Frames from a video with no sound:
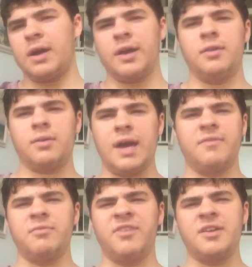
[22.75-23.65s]
I kind
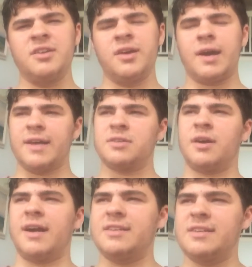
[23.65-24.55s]
of invented it. I
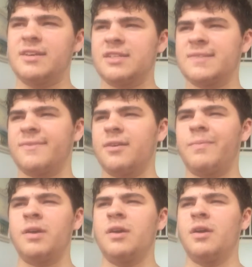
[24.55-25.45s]
took ideas from